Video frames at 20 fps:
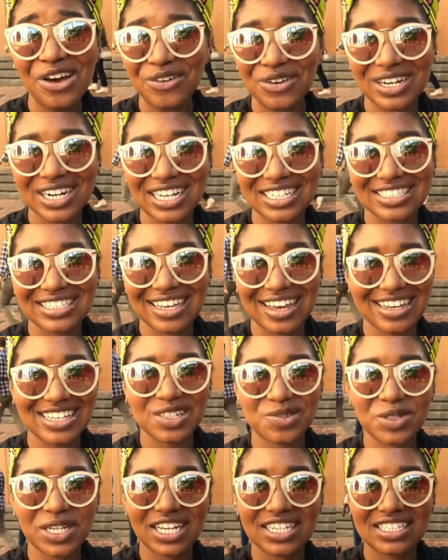What I say
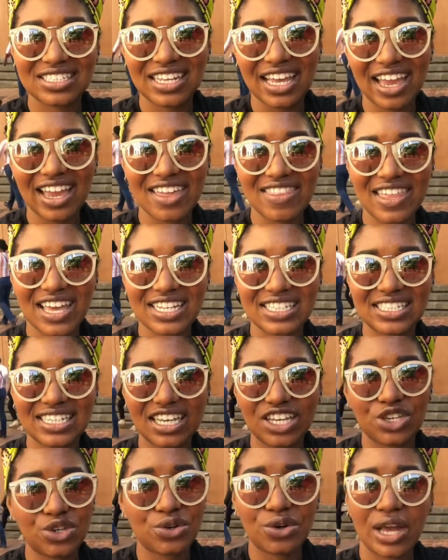is what I say, and that's
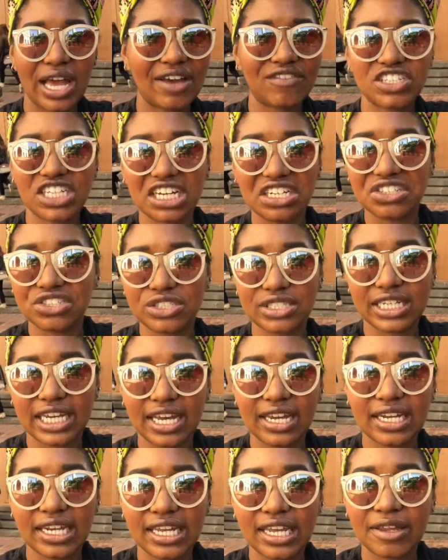it. You don't have to
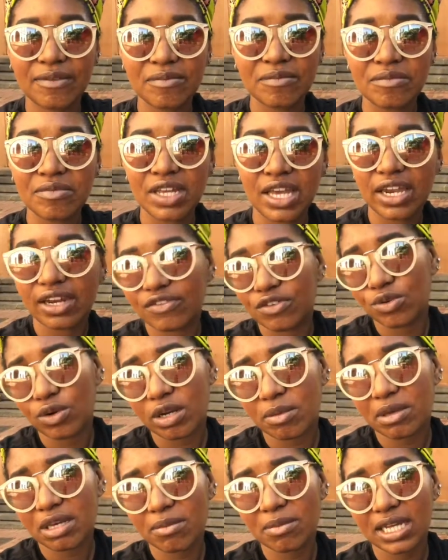understand it. And if you
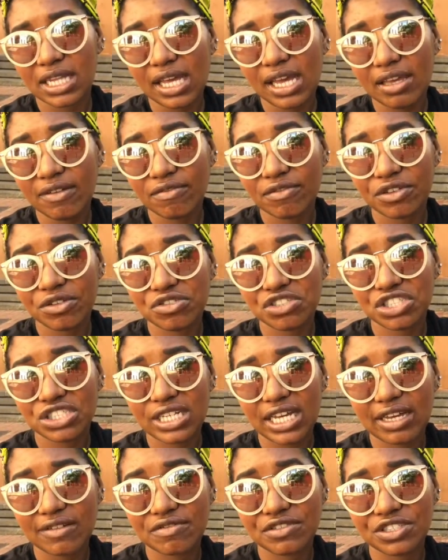want to be in my life, you just
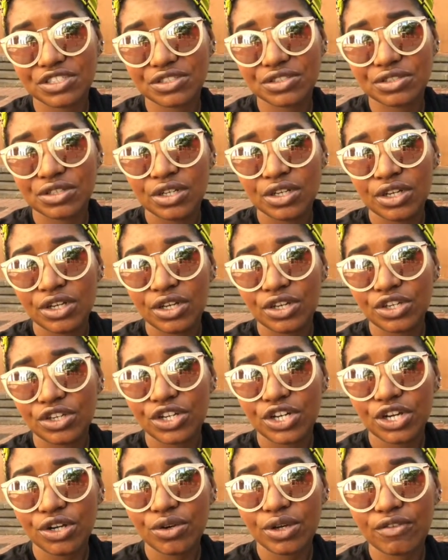have to,
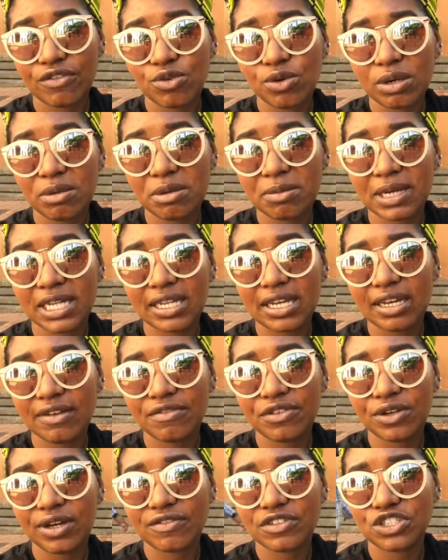if you want to be in my
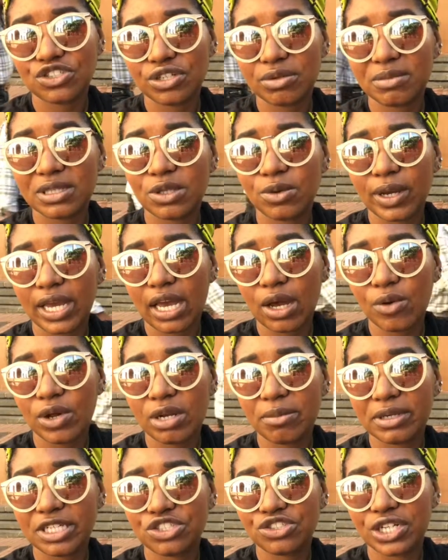life, you have to treat me the way I want
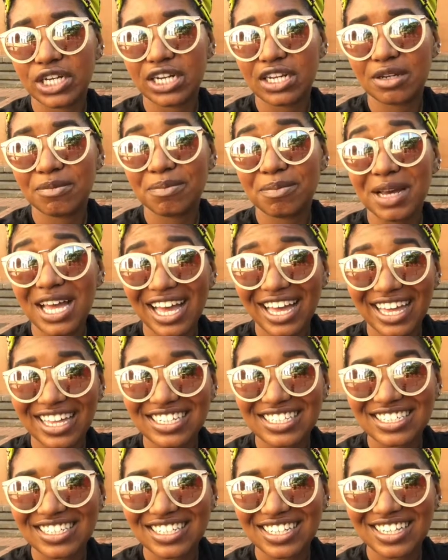to be treated. But
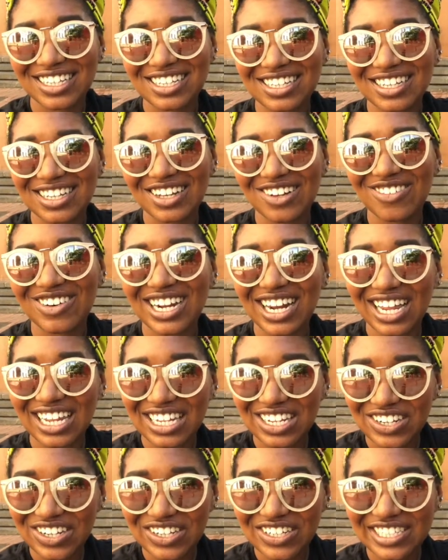what I
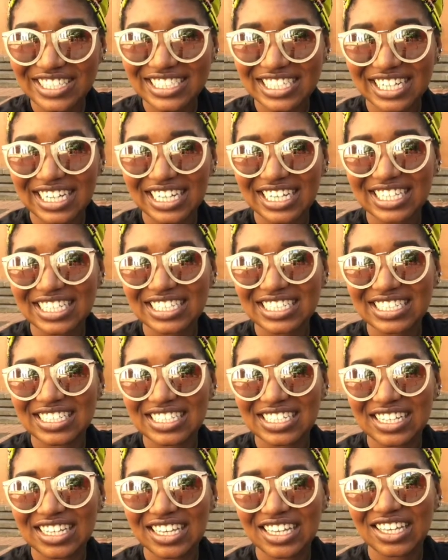learned
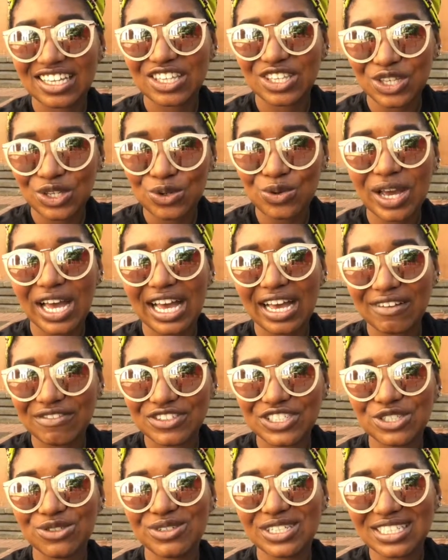is you
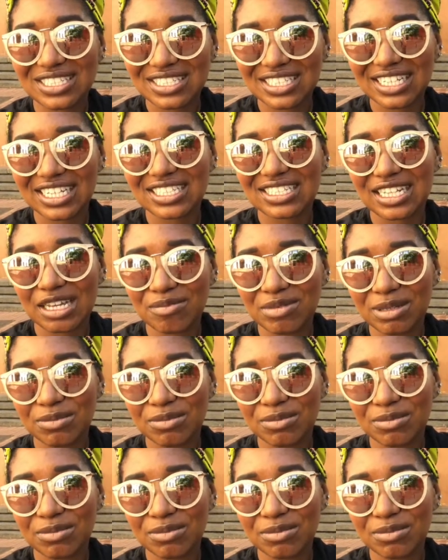have to insist that